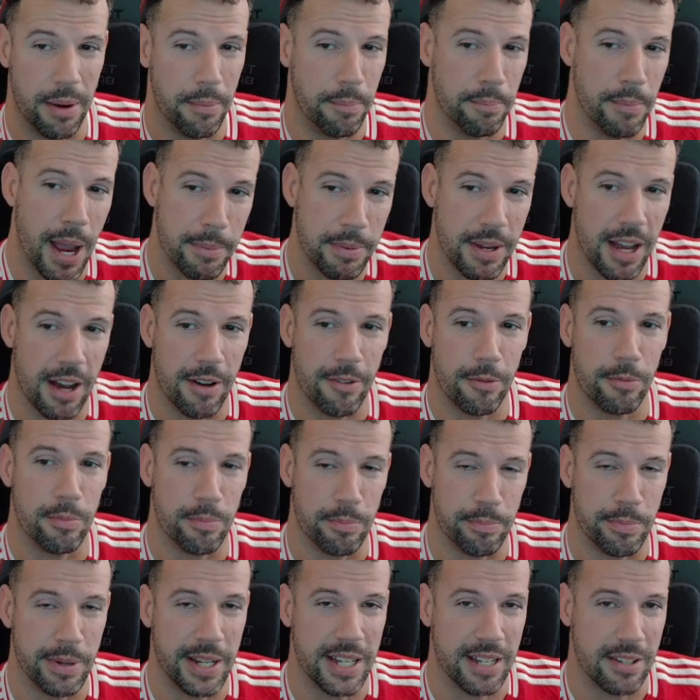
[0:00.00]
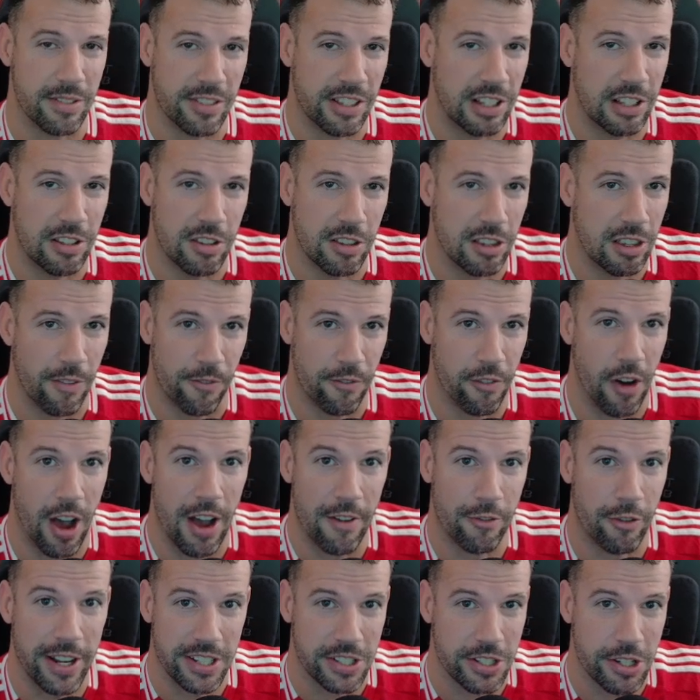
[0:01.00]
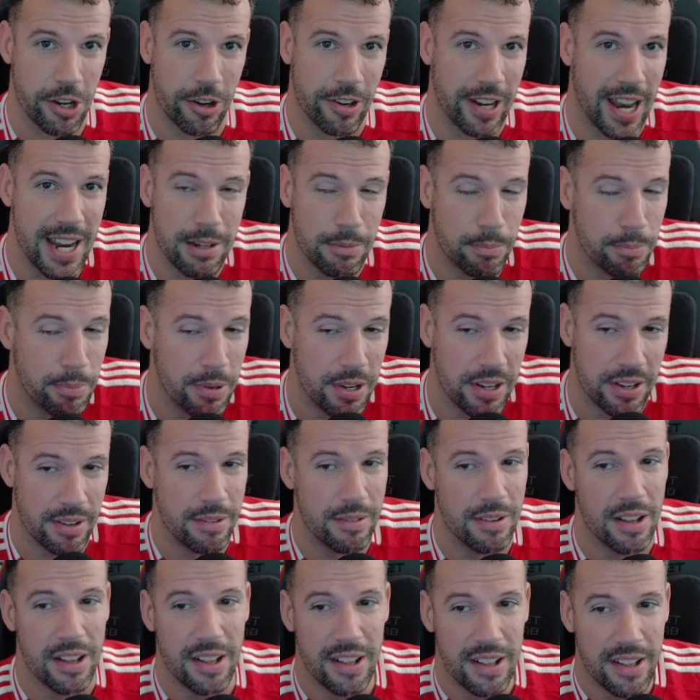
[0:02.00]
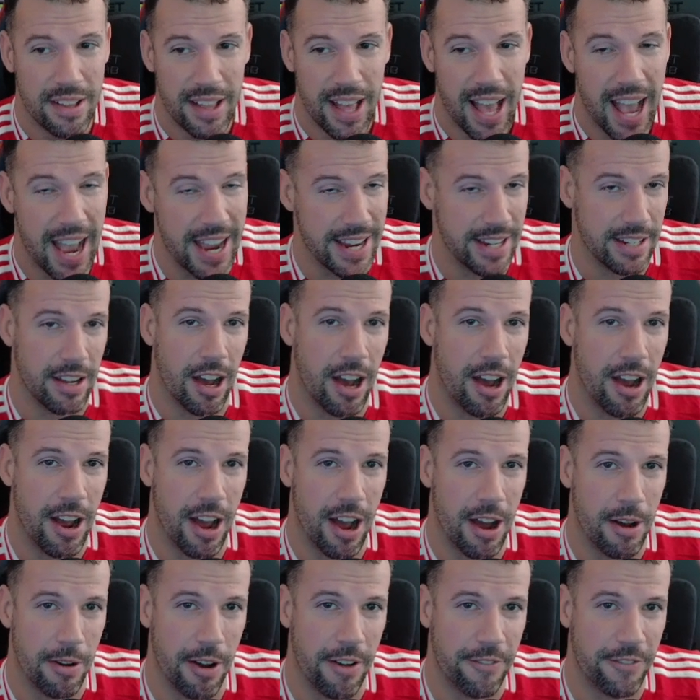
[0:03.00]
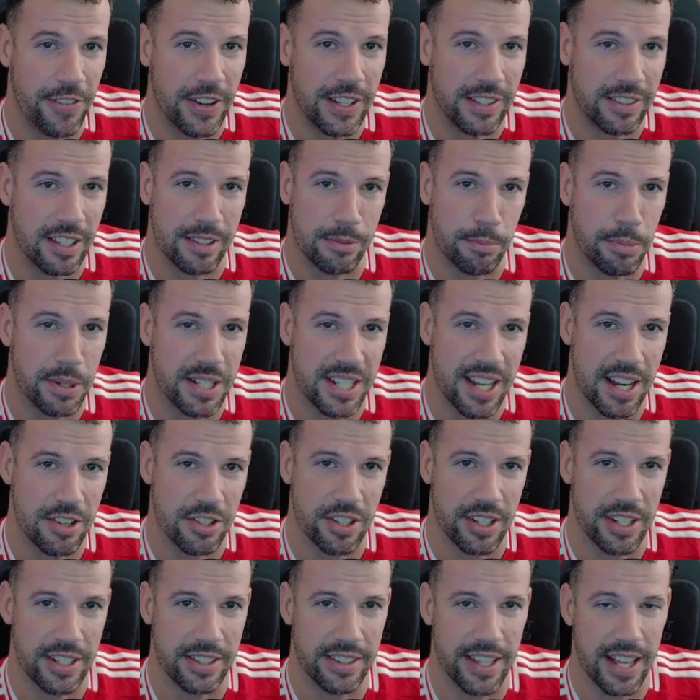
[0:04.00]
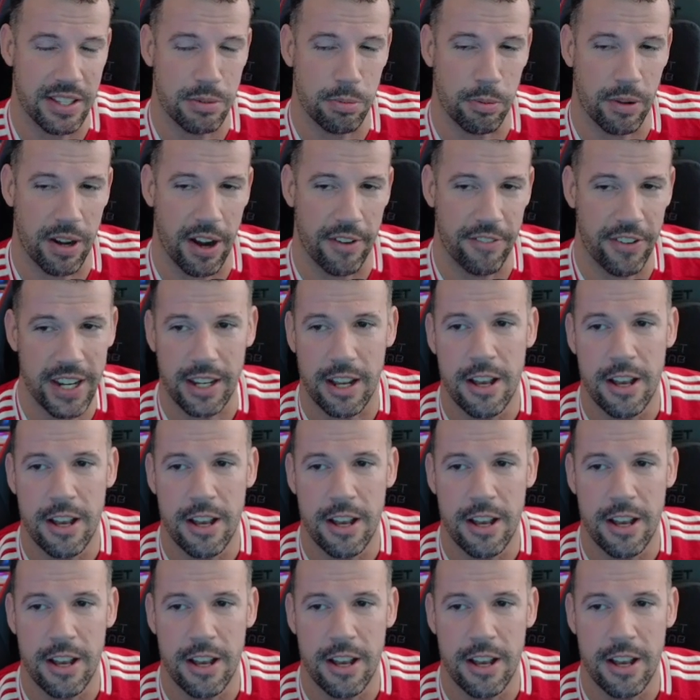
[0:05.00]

Maybe I'll be 5 weeks too late, but hey, I think that potentially that's what I think.